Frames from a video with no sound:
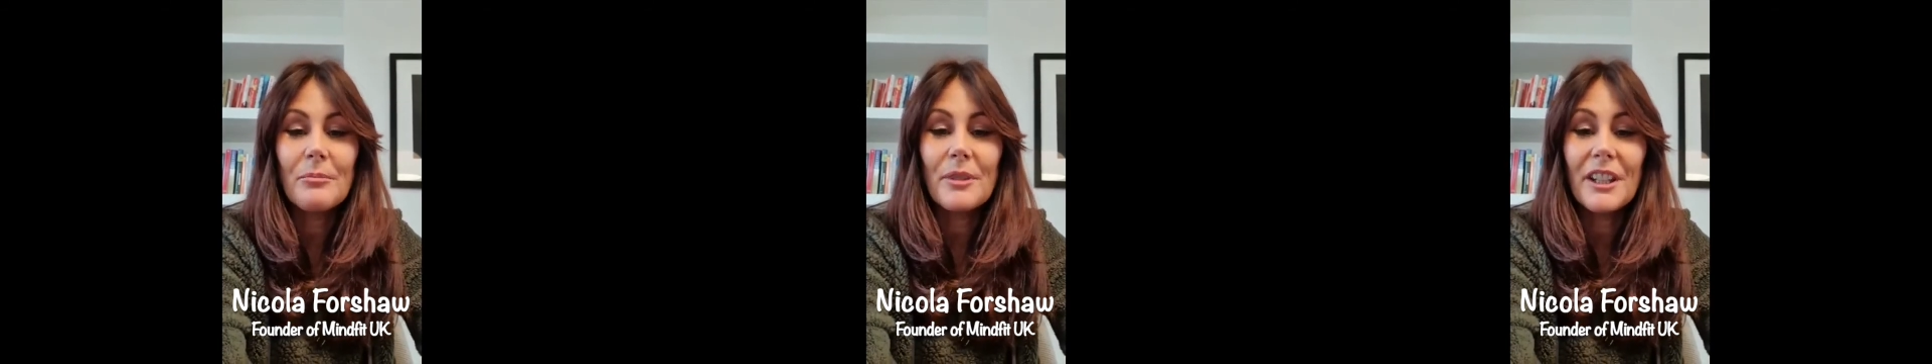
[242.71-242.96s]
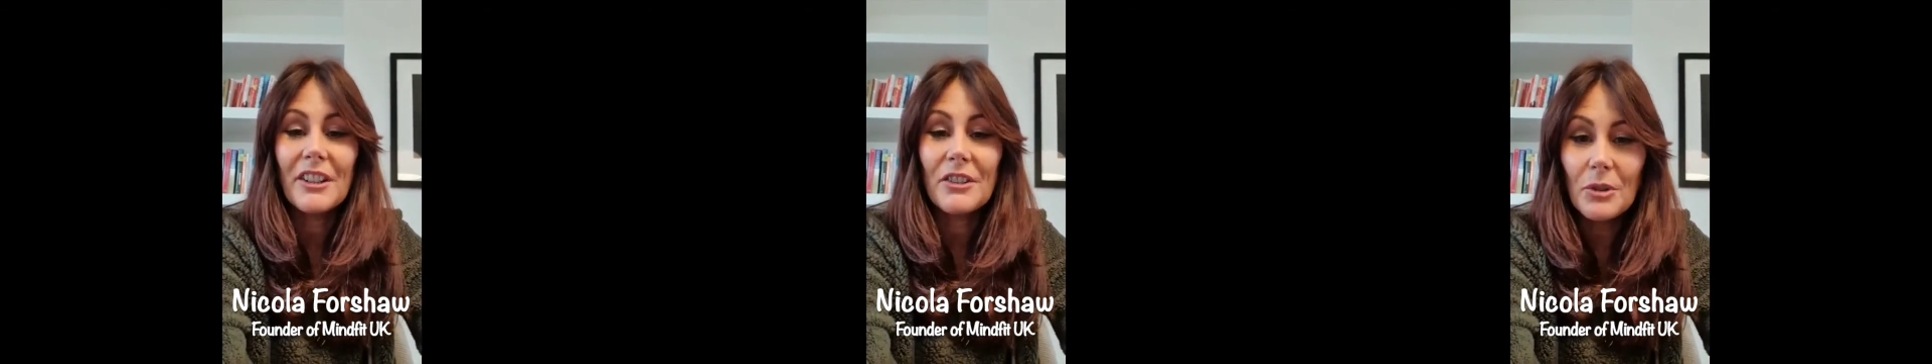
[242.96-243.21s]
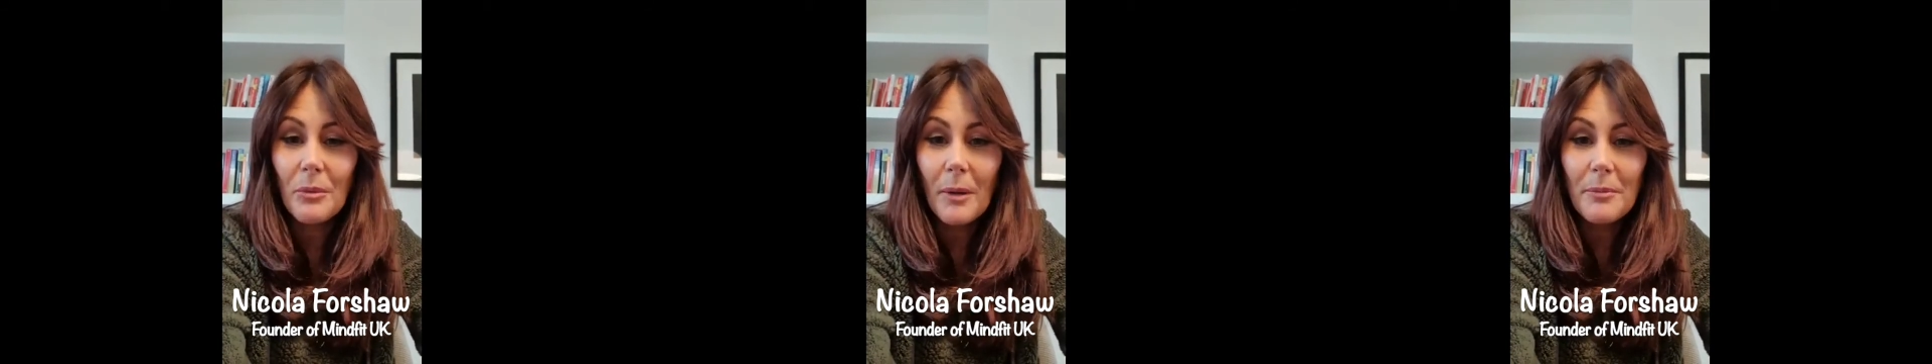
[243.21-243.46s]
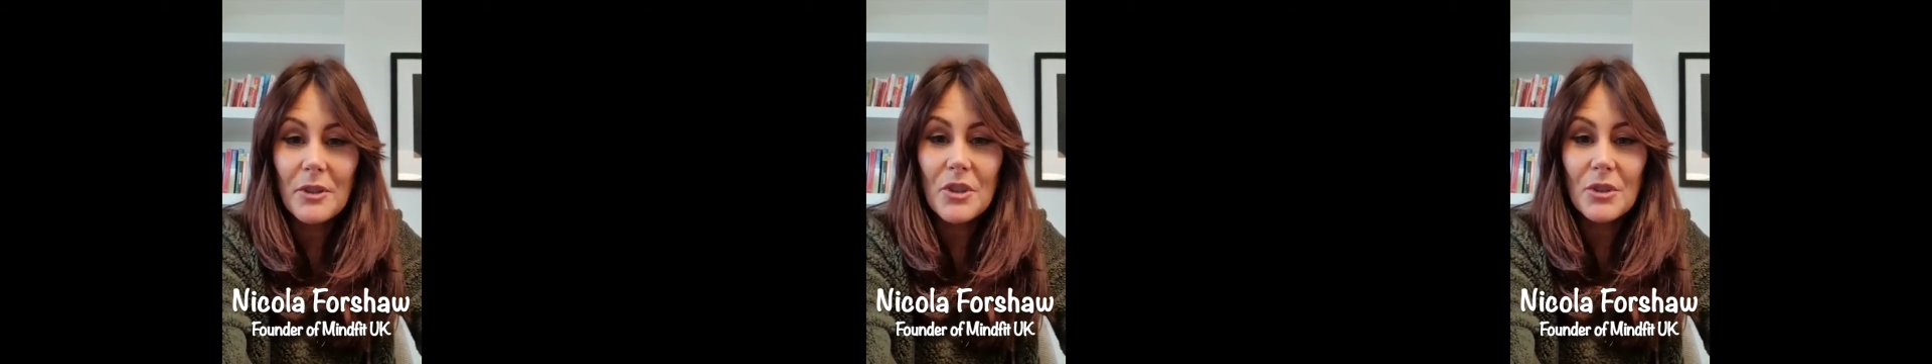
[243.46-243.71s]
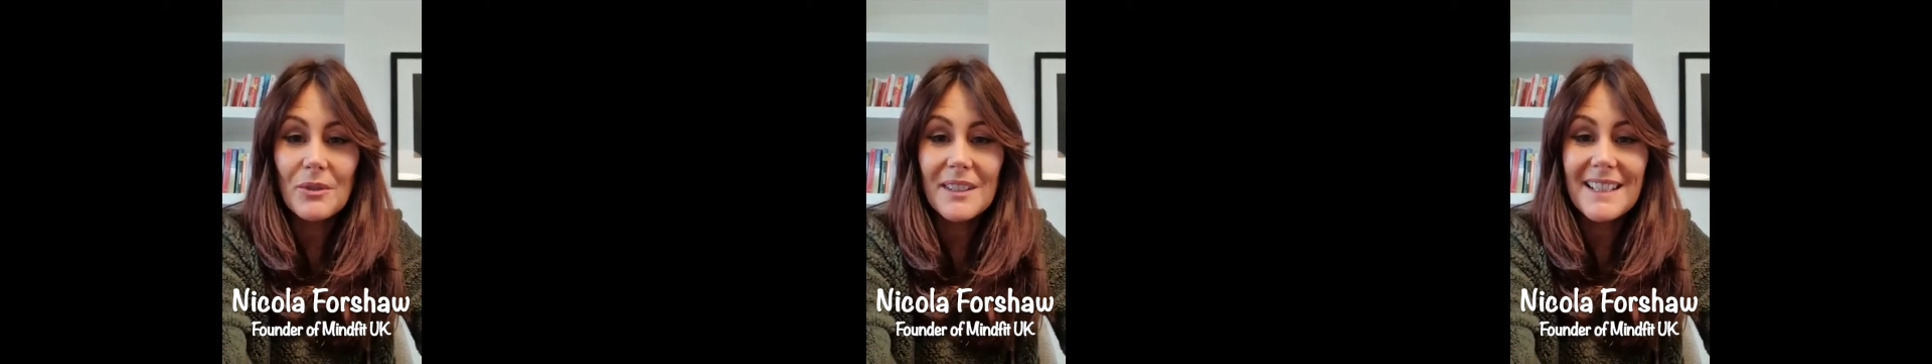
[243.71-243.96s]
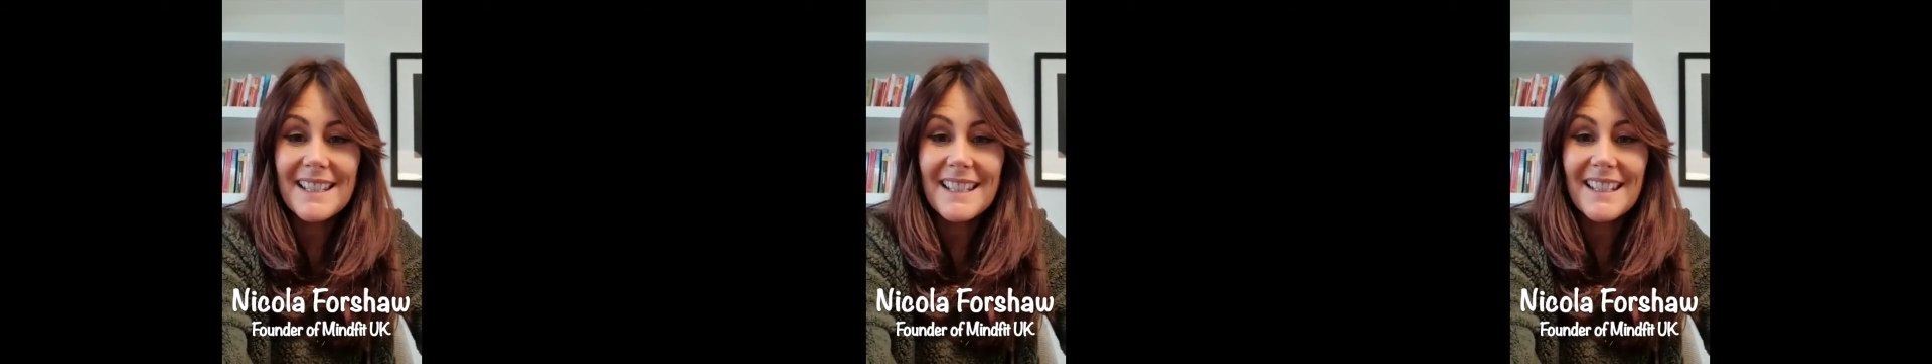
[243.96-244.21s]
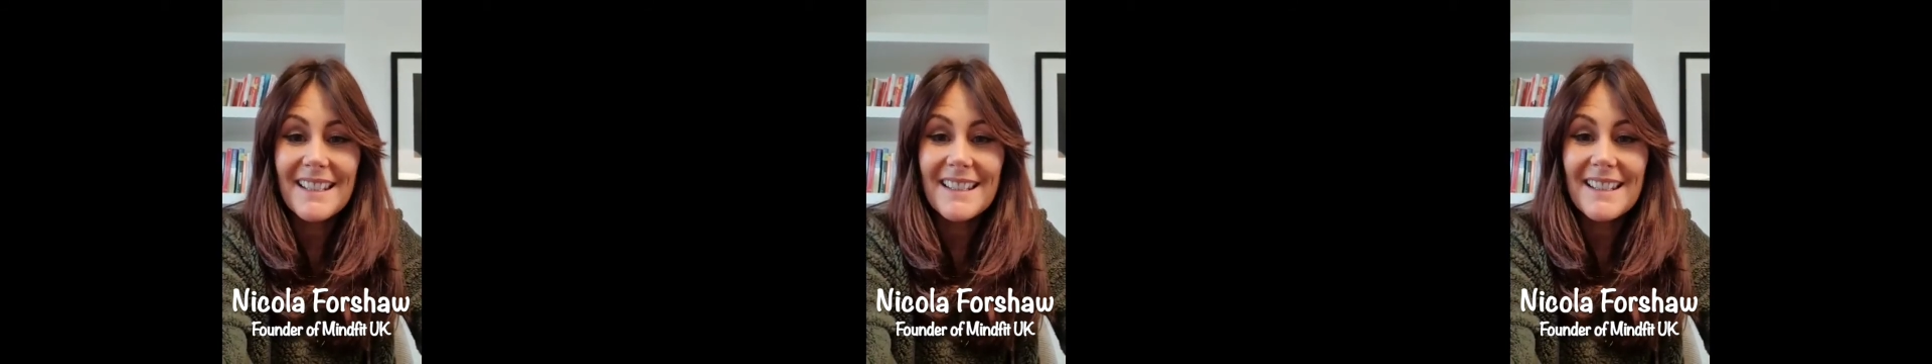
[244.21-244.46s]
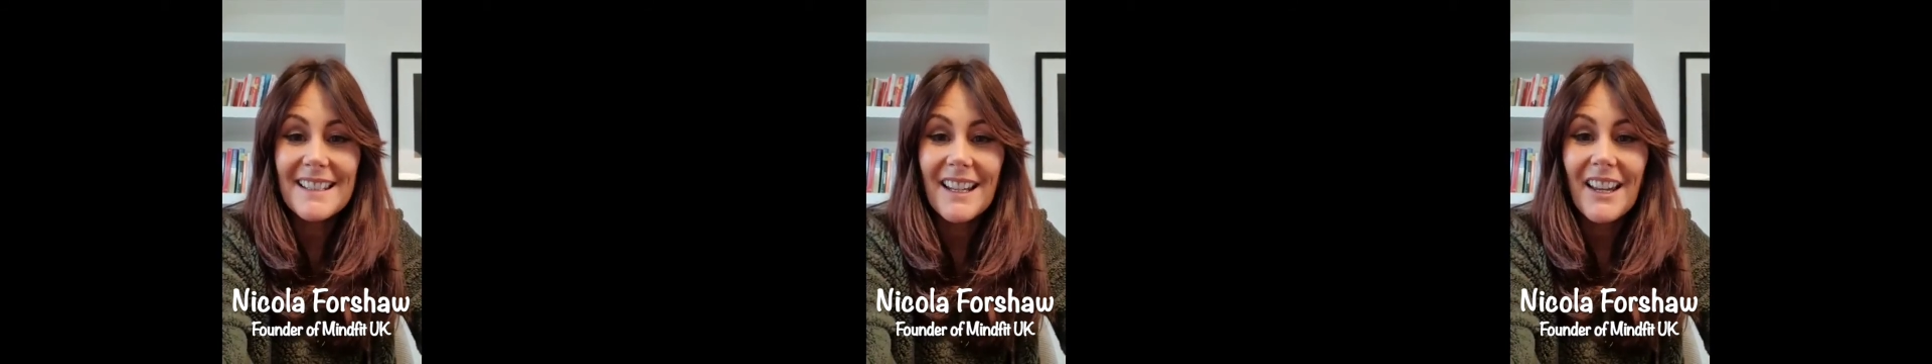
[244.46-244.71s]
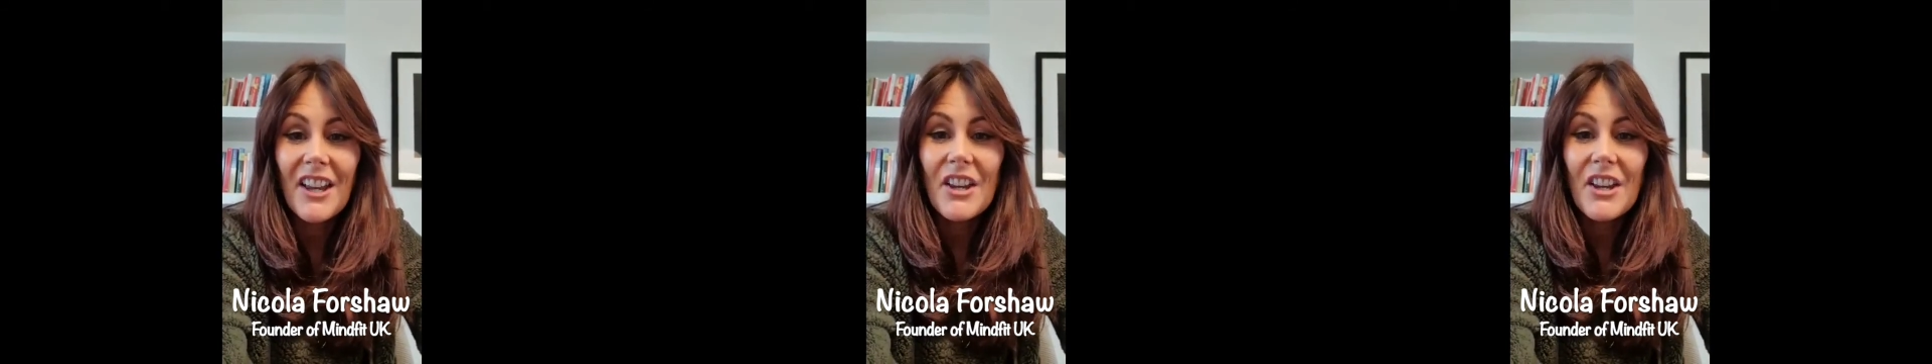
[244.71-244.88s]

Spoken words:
bring new opportunities.